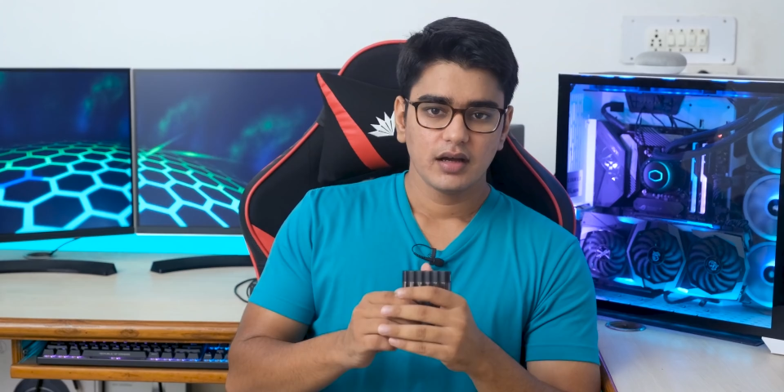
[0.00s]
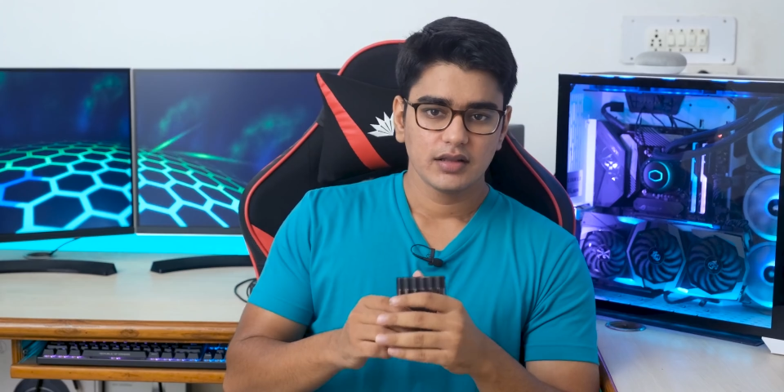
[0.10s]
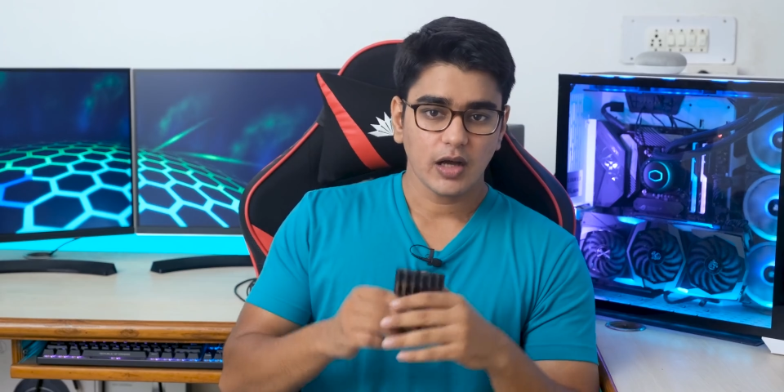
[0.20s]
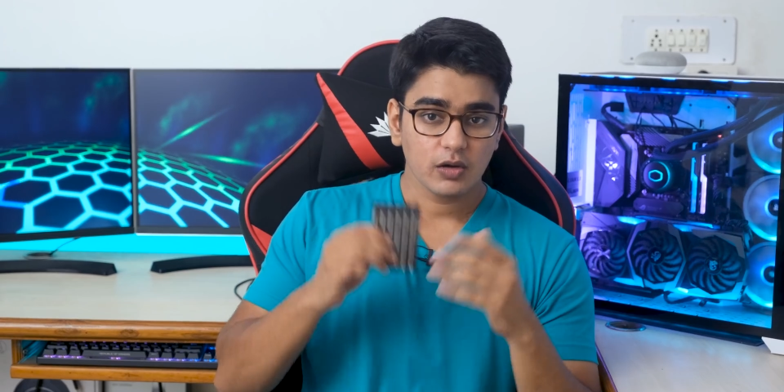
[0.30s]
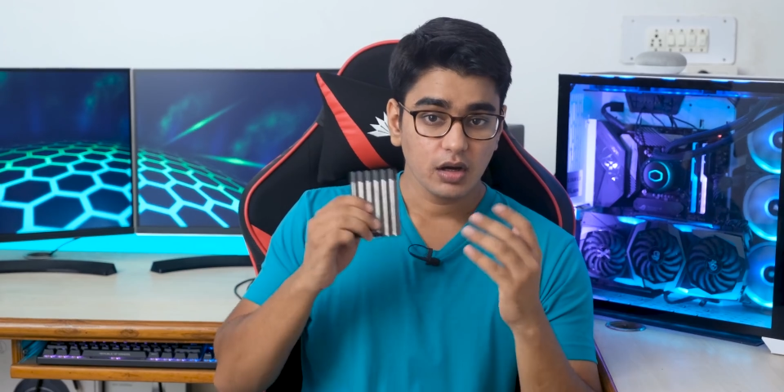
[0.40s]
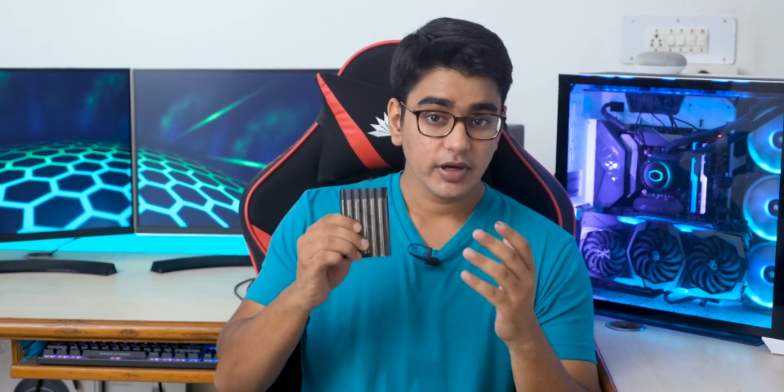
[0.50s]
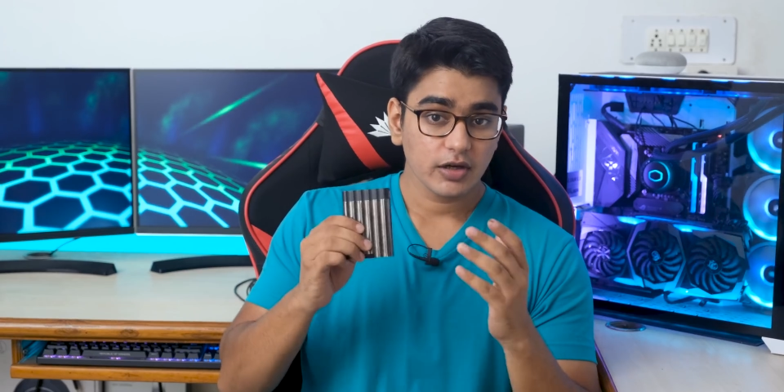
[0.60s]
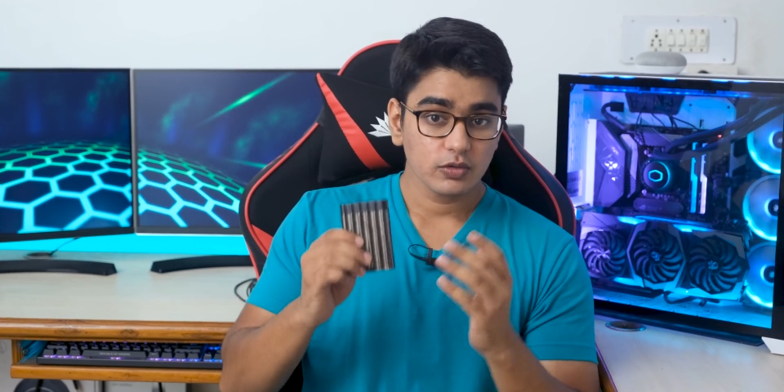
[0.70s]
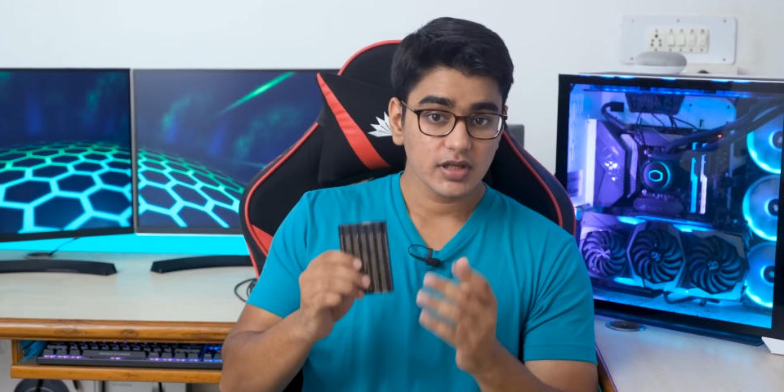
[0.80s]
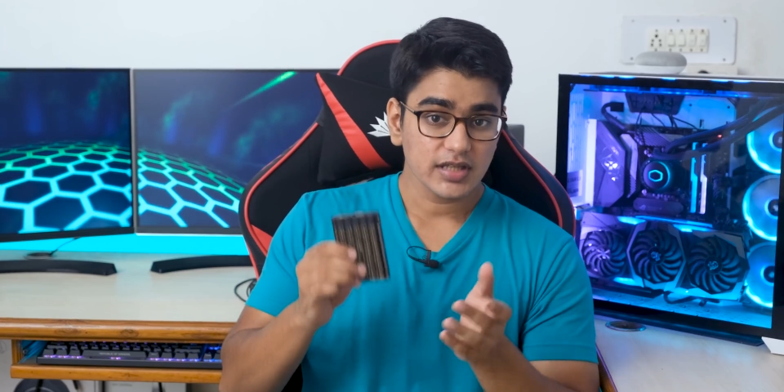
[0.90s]
Now coming
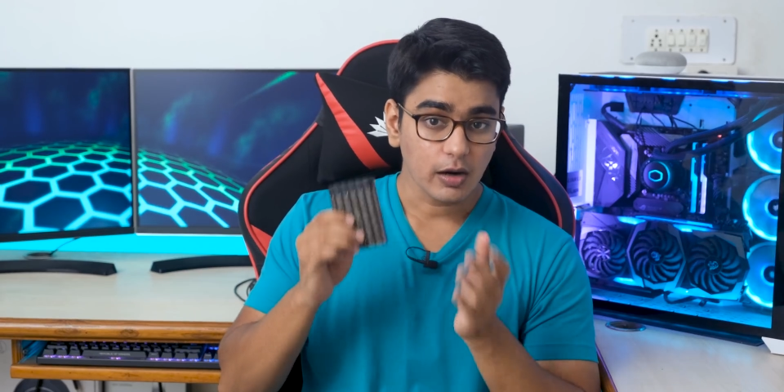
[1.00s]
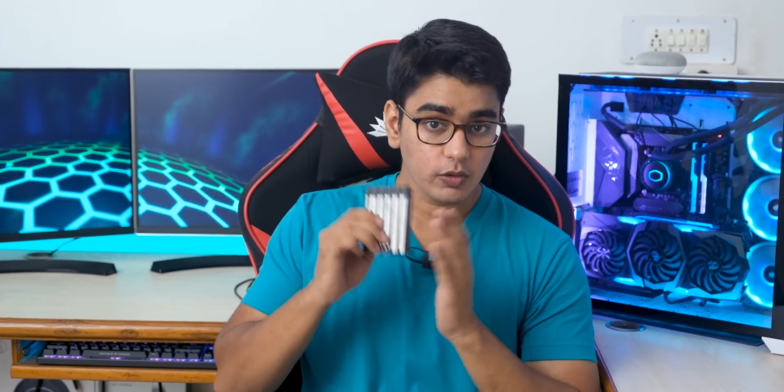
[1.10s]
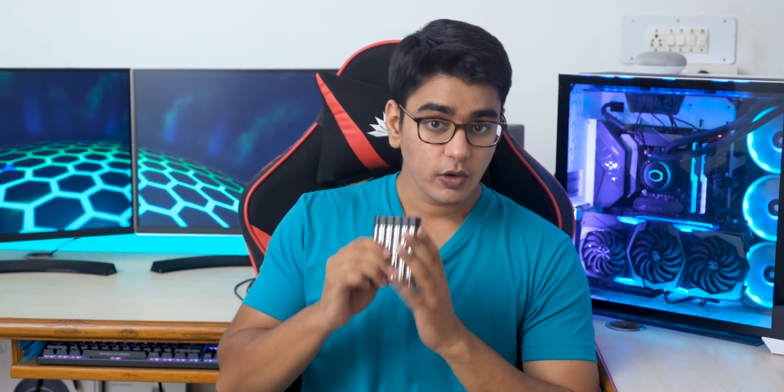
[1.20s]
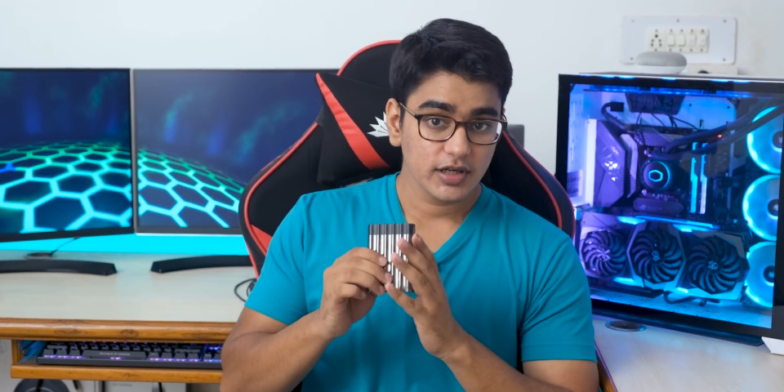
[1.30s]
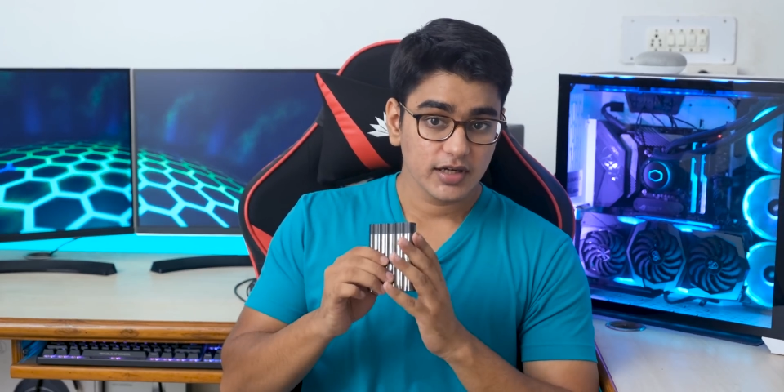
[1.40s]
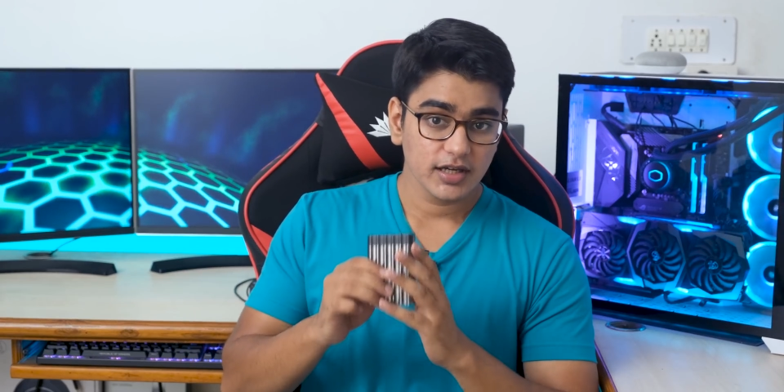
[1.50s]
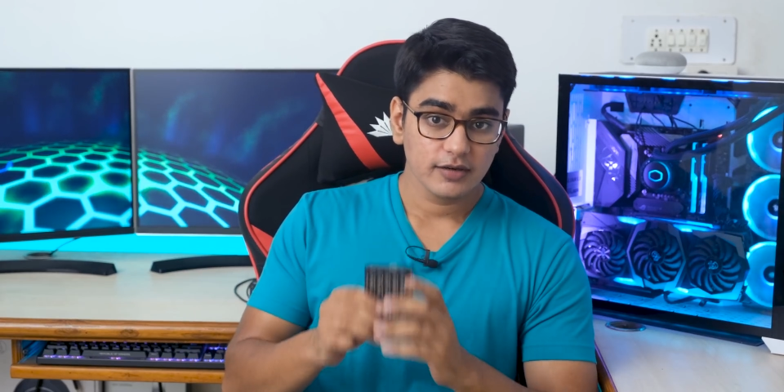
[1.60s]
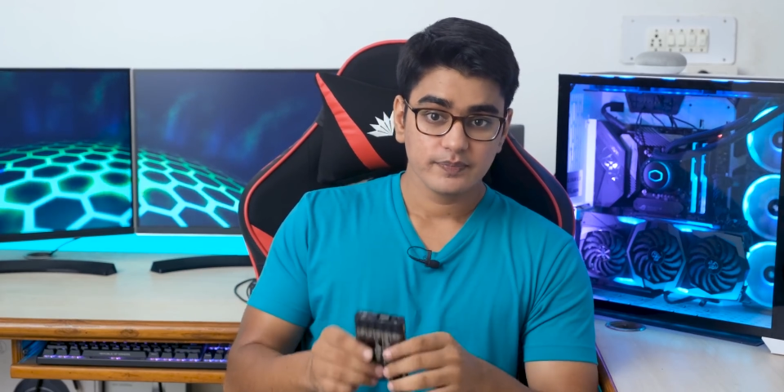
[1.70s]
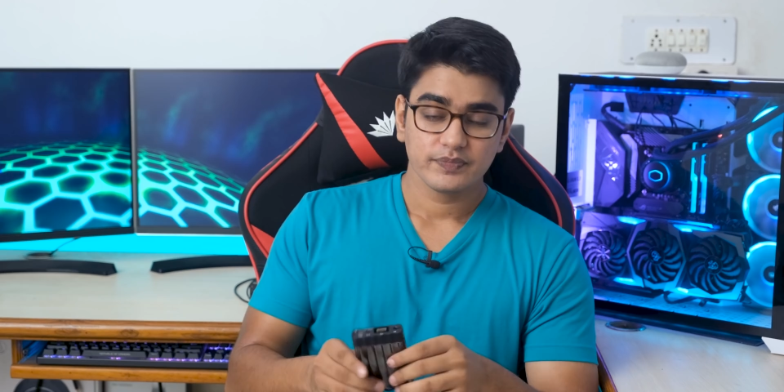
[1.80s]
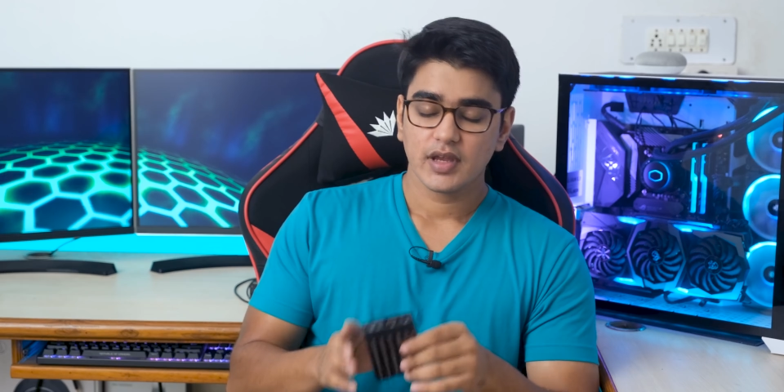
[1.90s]
to the sound
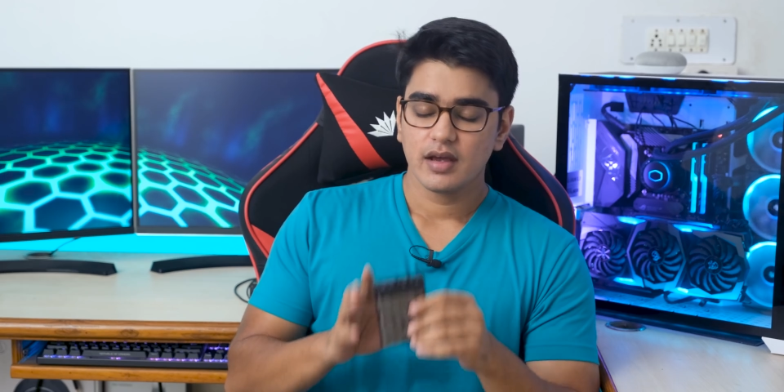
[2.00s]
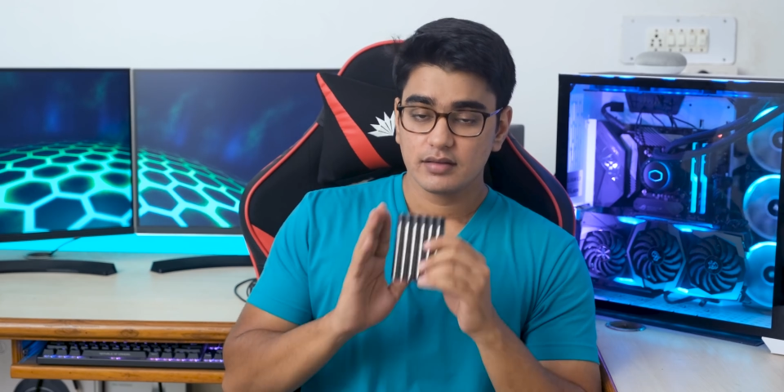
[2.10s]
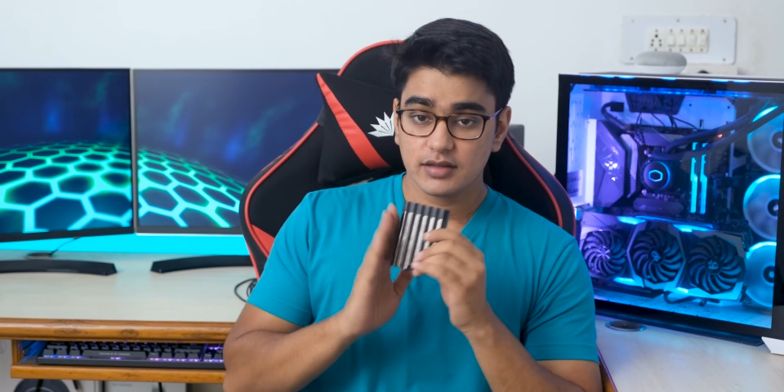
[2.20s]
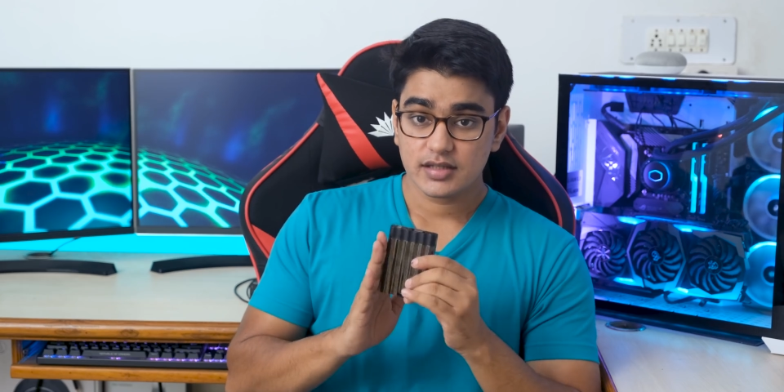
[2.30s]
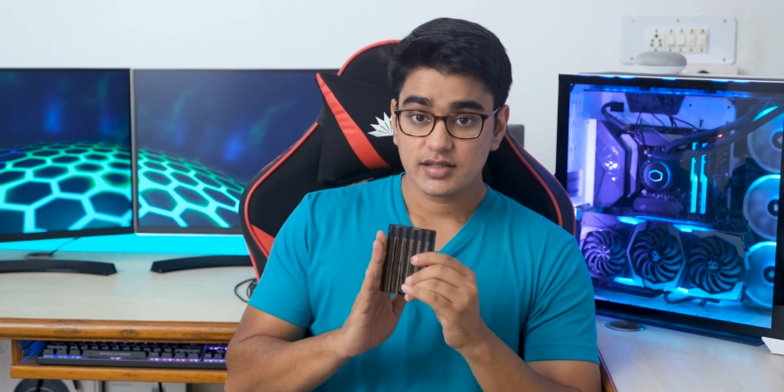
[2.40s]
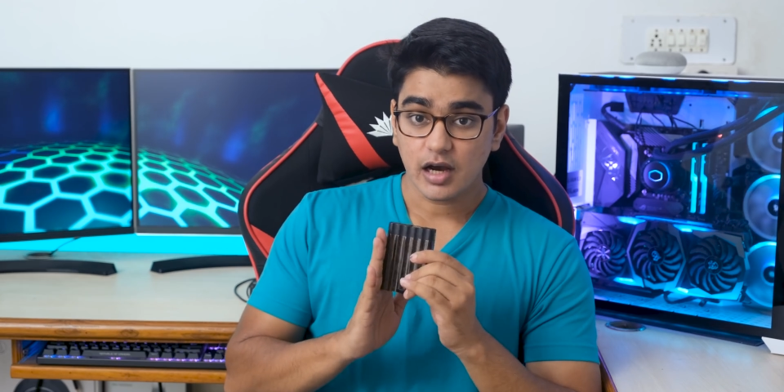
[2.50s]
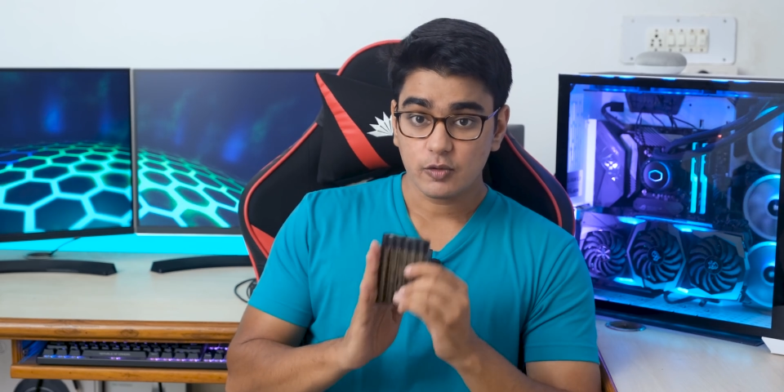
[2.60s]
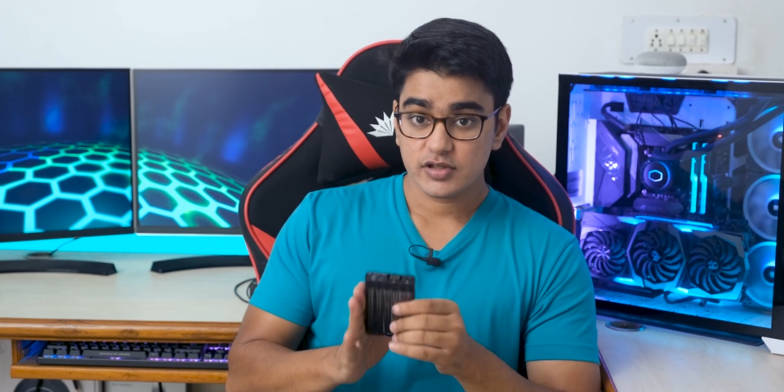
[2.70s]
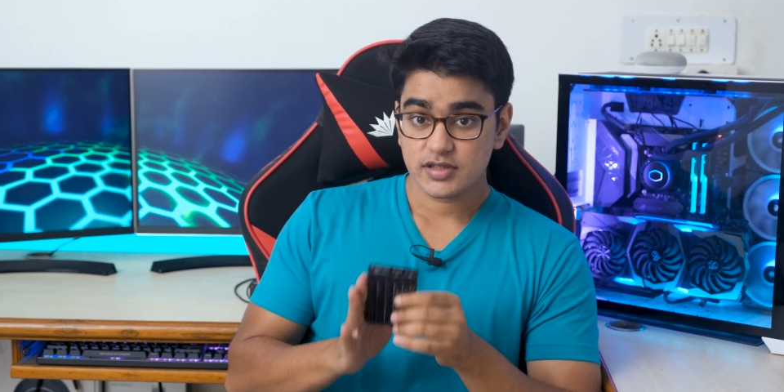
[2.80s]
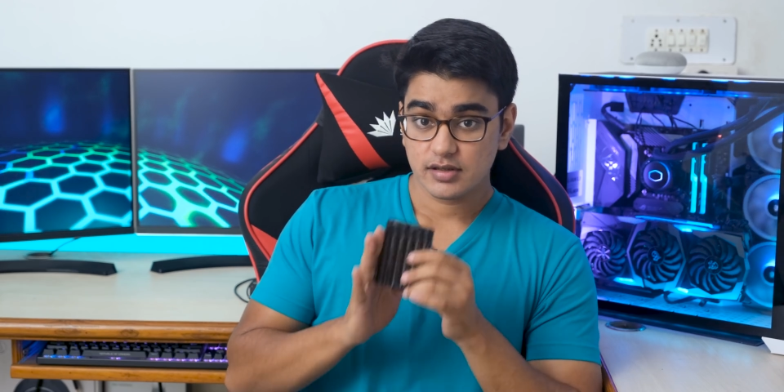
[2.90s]
quality, this
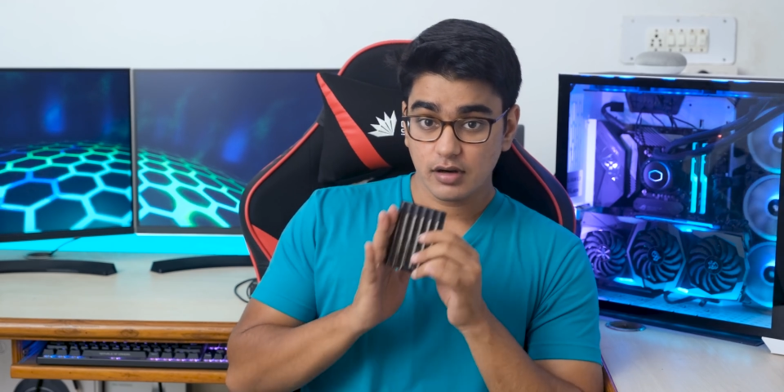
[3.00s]
sounds